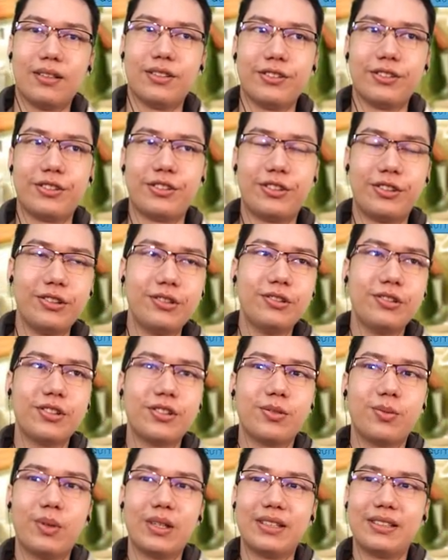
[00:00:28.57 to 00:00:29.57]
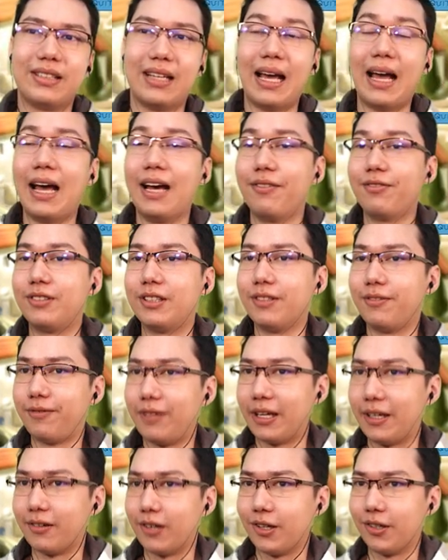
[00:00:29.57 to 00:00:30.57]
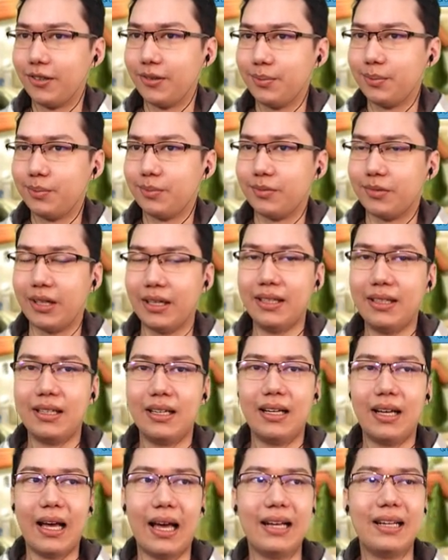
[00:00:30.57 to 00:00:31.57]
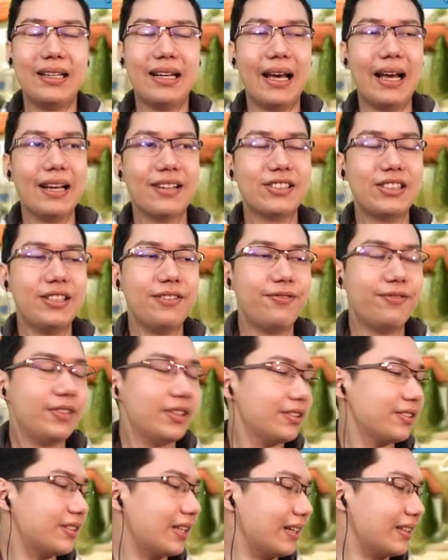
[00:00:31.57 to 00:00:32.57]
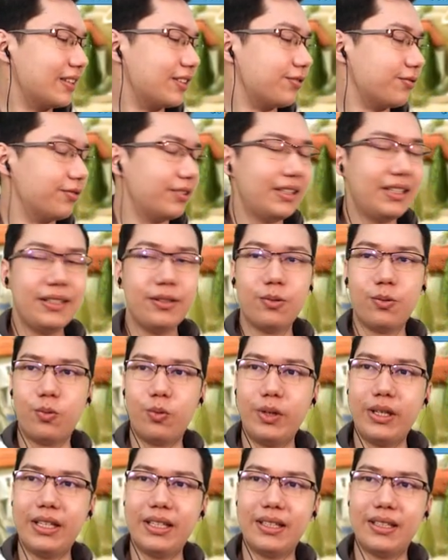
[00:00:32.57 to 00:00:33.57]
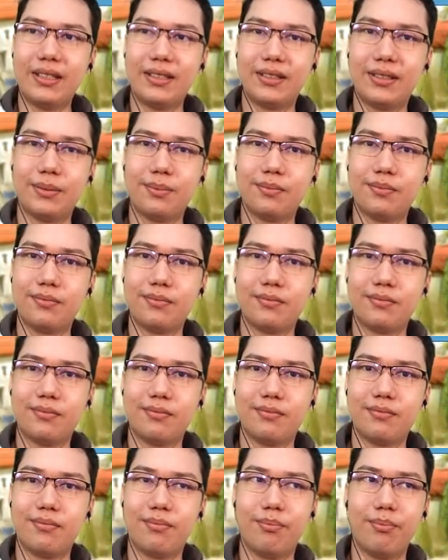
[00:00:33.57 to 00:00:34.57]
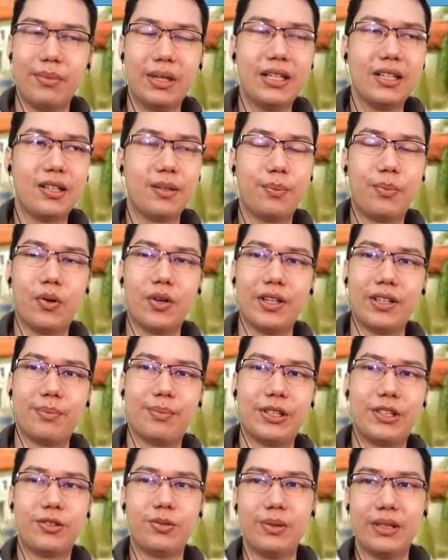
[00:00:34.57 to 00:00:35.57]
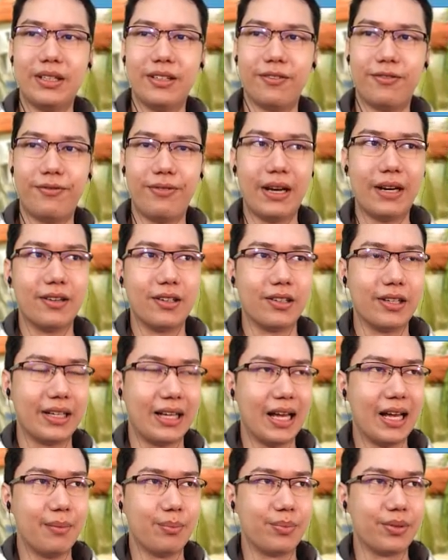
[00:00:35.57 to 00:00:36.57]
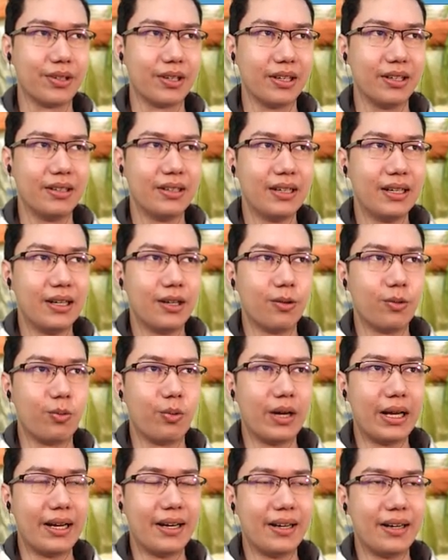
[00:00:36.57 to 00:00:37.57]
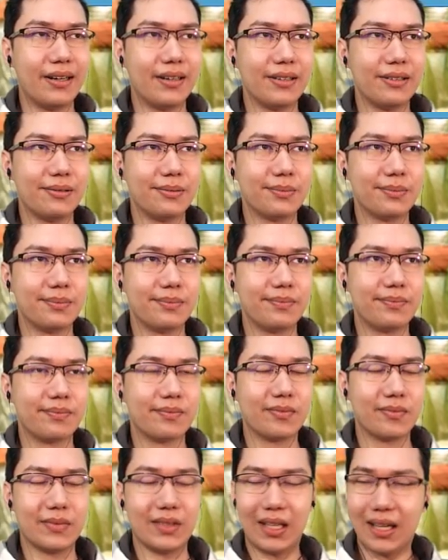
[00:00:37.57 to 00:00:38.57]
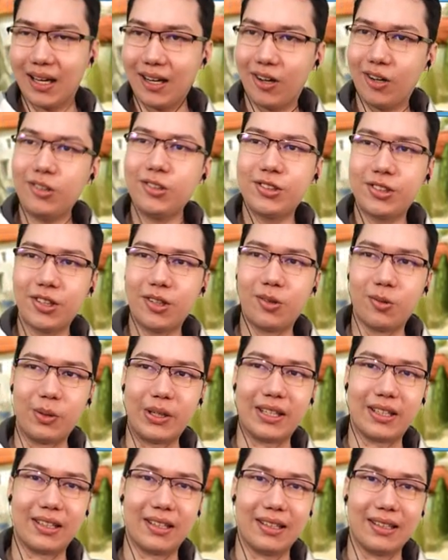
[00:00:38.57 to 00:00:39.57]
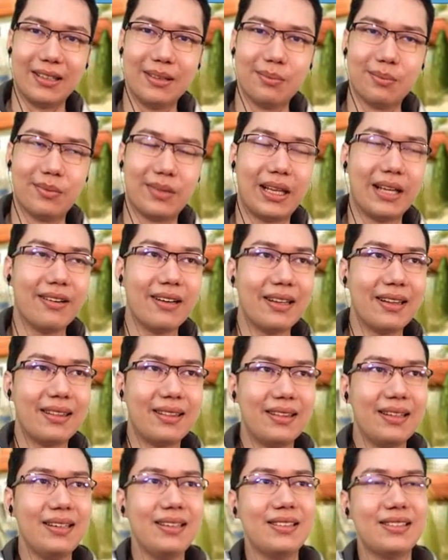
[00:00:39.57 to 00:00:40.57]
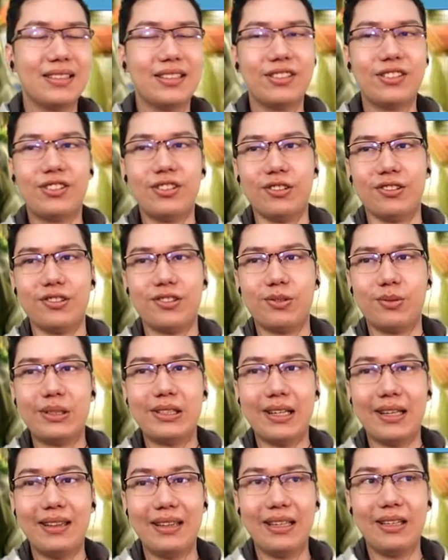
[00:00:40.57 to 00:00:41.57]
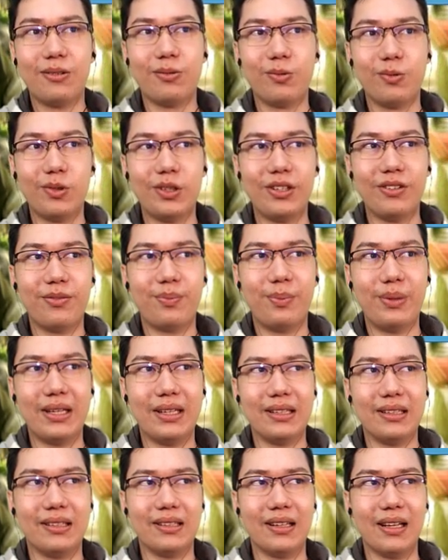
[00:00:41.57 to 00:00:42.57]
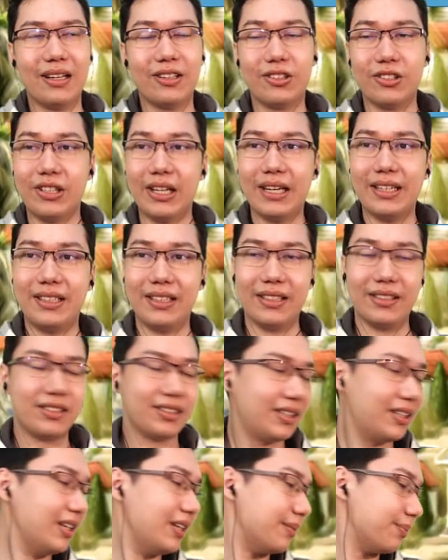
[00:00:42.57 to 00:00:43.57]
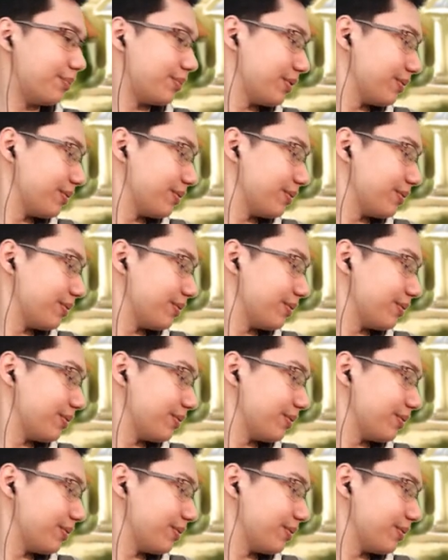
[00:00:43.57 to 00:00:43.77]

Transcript: Zeus was after Pharaoh, right? And it actually feels like this really weird middle point between Pharaoh and Emperor, where also weirdly, there are things in Zeus which I think would have been a good idea to keep.